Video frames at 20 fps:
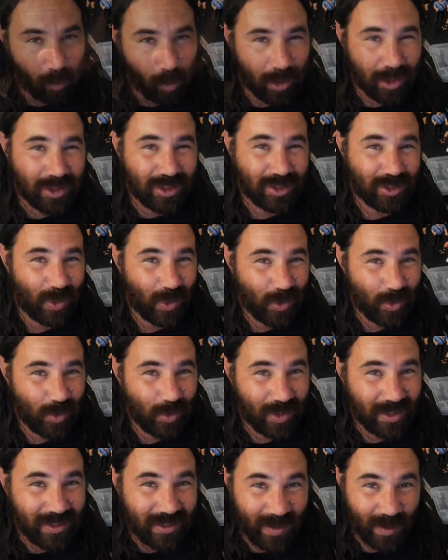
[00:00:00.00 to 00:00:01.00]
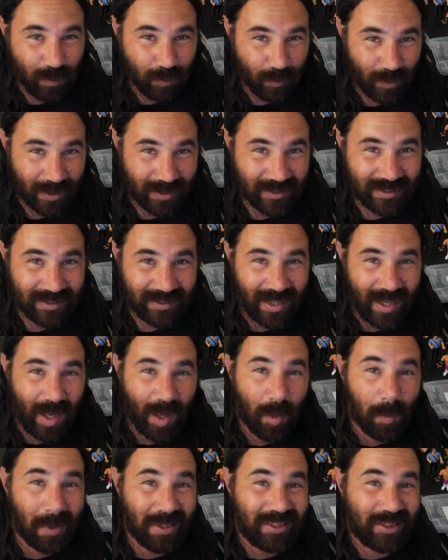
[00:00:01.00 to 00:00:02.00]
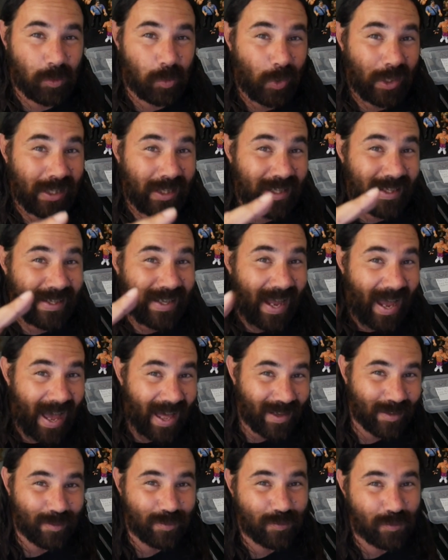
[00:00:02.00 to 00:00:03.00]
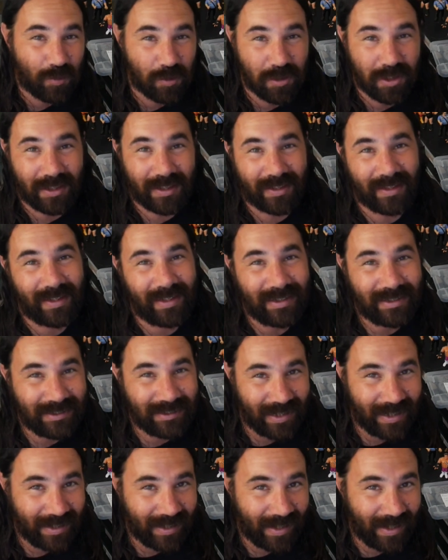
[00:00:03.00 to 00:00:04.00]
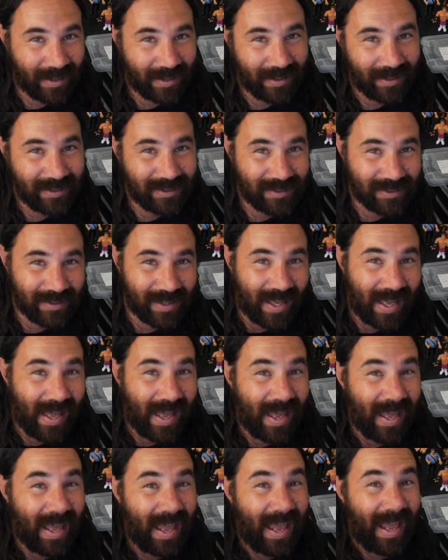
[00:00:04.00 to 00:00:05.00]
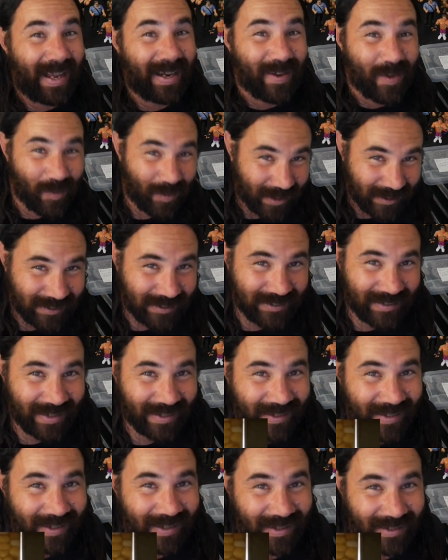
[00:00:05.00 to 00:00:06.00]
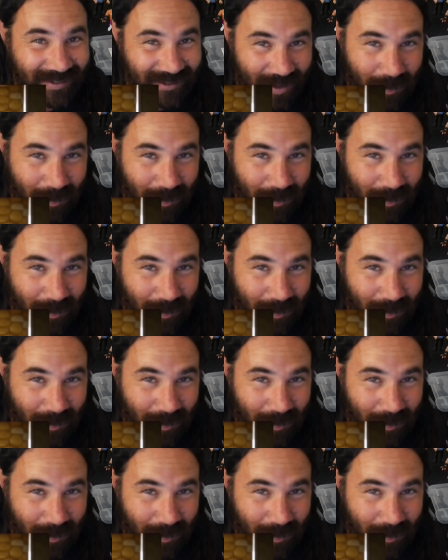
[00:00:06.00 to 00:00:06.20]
I want to show you the difference between California kingsnake eggs and corn snake eggs.